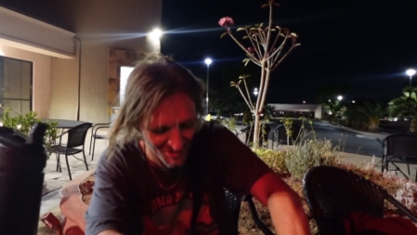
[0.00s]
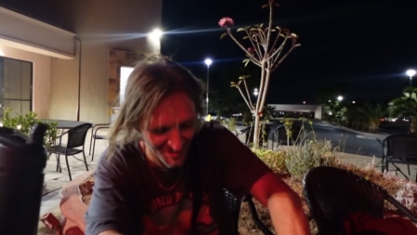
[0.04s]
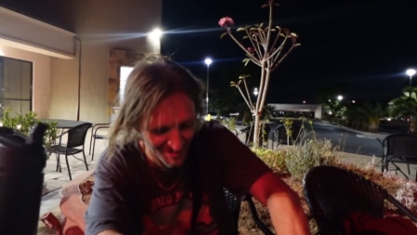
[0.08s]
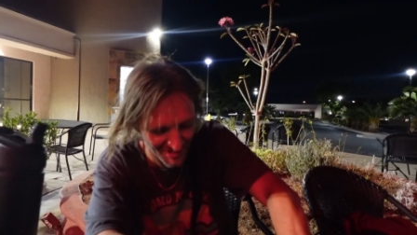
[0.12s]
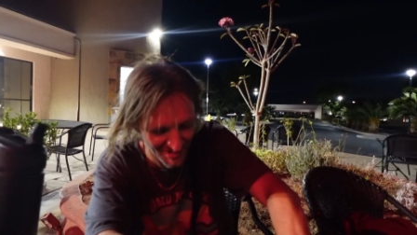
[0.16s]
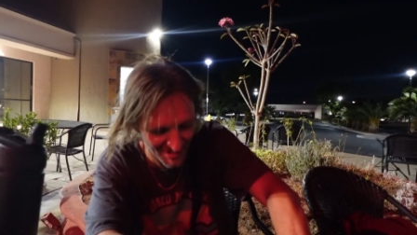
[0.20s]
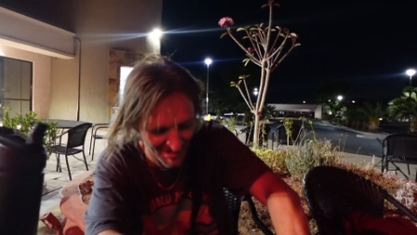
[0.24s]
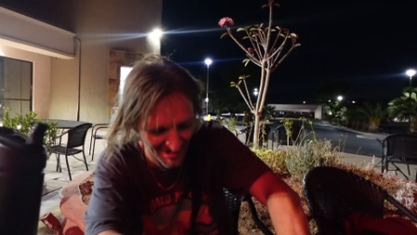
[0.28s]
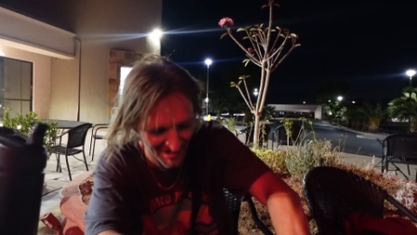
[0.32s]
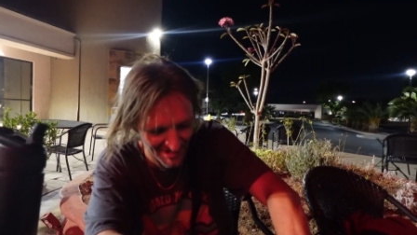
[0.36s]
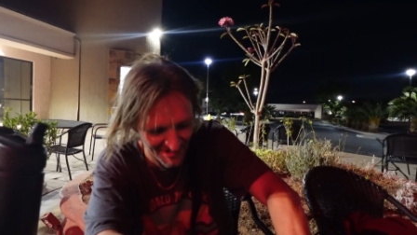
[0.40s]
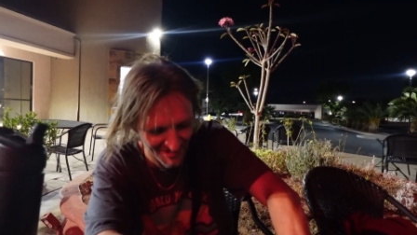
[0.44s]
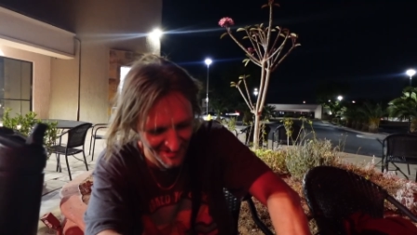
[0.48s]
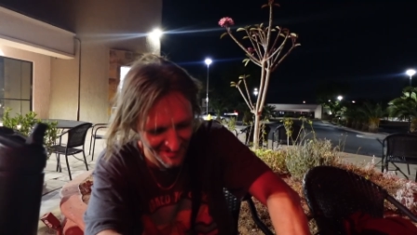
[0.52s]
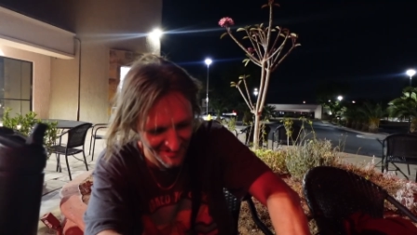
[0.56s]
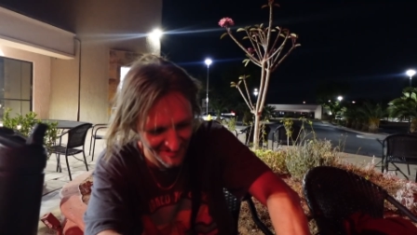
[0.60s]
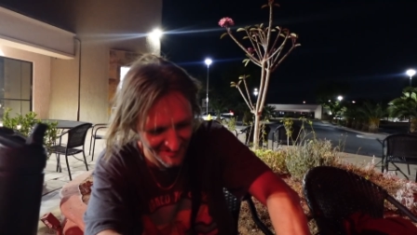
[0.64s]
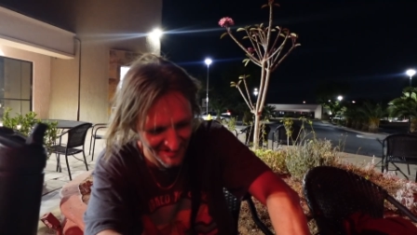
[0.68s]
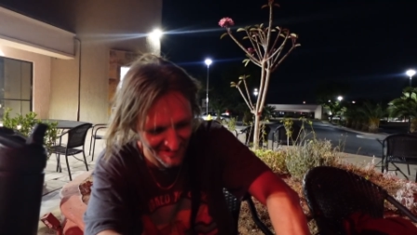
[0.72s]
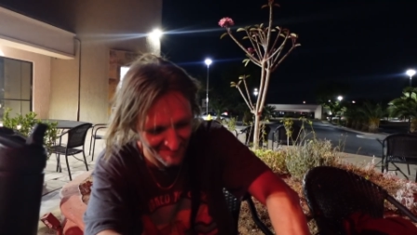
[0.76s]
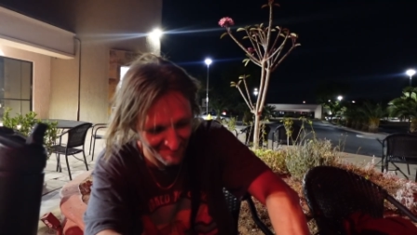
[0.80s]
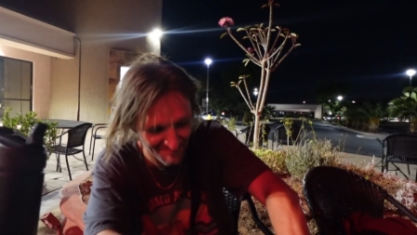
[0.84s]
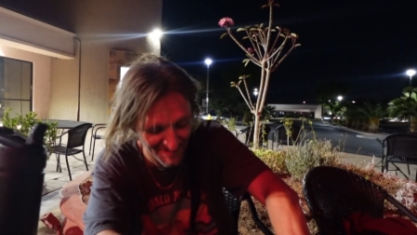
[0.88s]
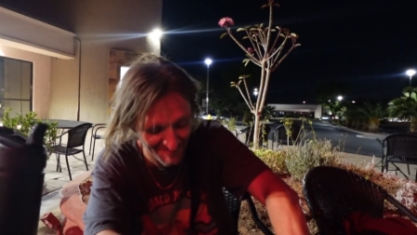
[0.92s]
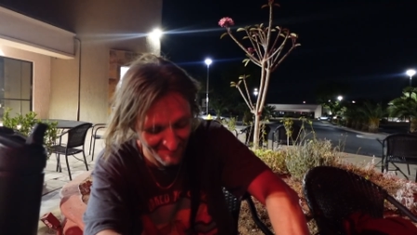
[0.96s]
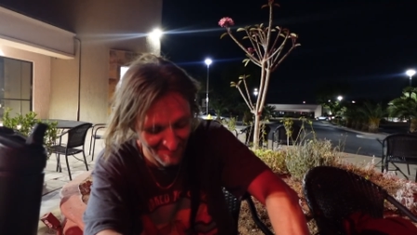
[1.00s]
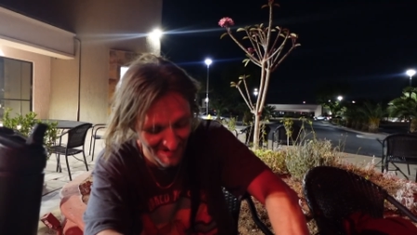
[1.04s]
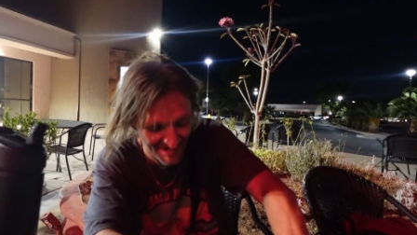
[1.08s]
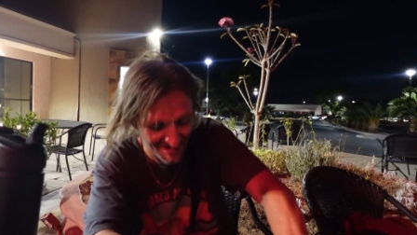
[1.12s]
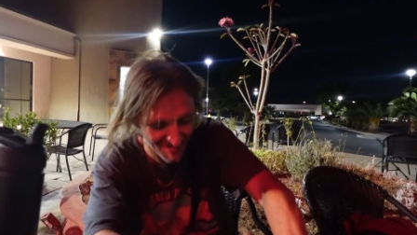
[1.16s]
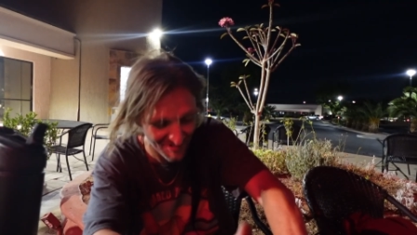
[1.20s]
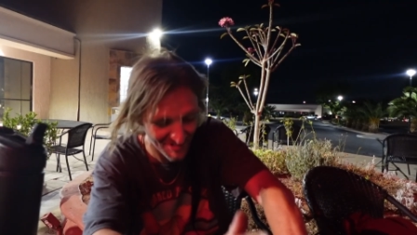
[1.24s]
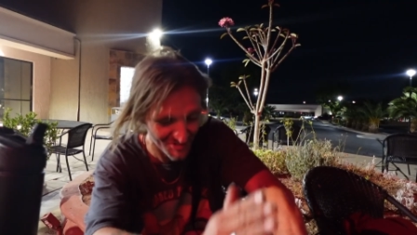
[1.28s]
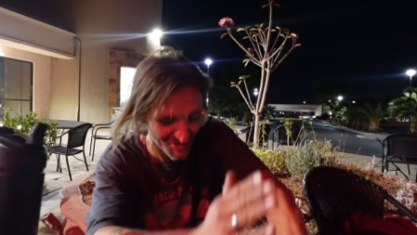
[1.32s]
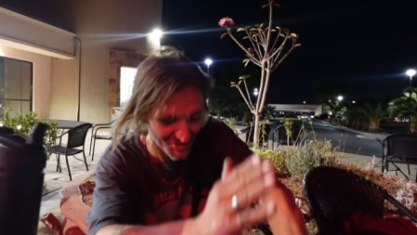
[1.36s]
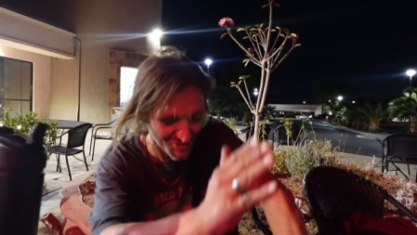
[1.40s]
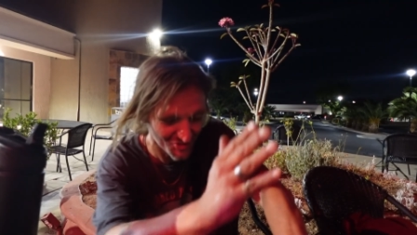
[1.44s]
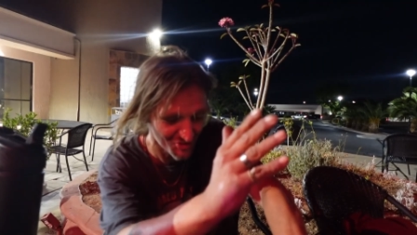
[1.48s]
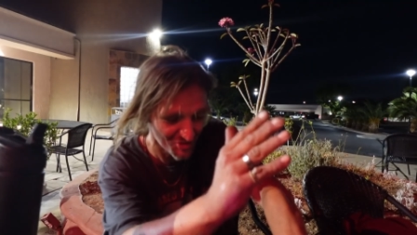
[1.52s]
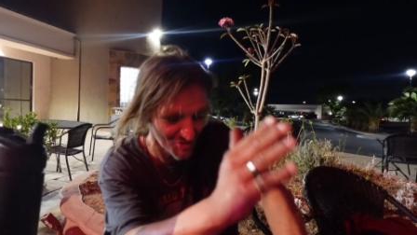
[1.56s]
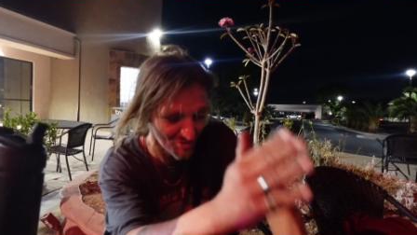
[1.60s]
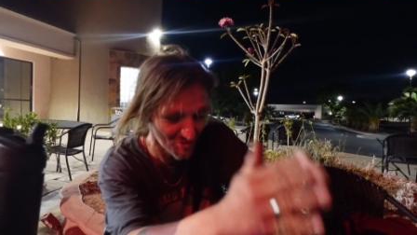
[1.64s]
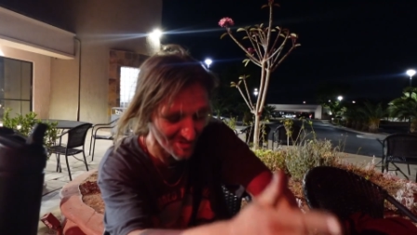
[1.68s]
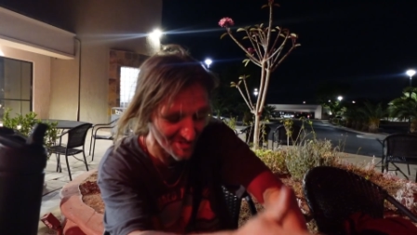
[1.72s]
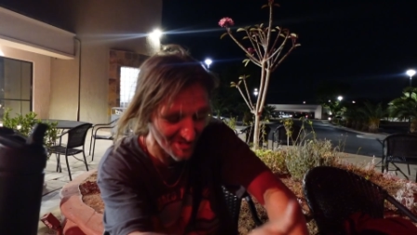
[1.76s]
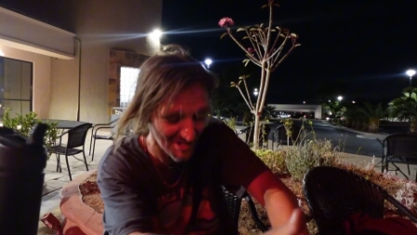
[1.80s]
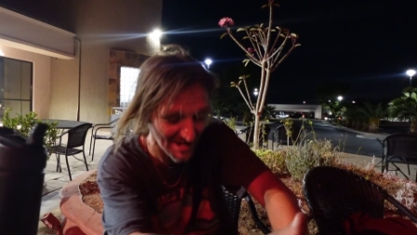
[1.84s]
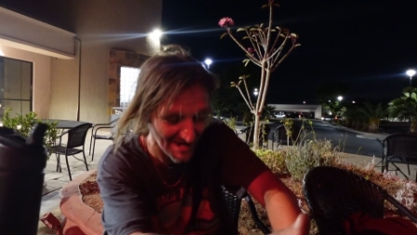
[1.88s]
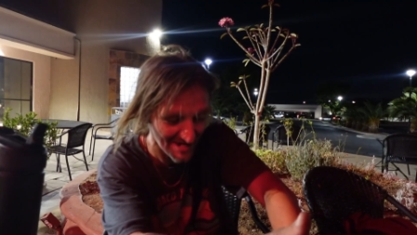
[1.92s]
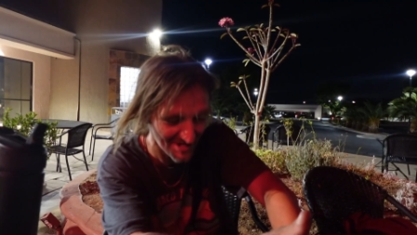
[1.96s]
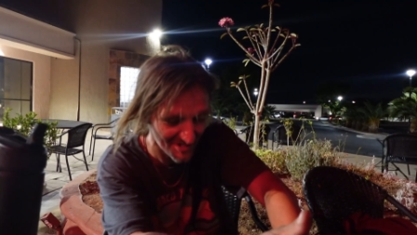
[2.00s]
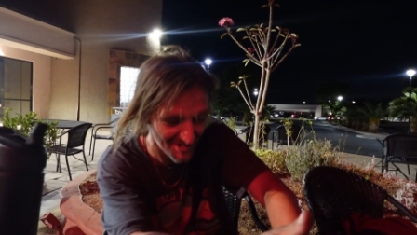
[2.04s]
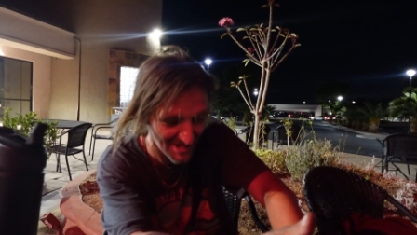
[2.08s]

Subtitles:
I need to be better at just doing that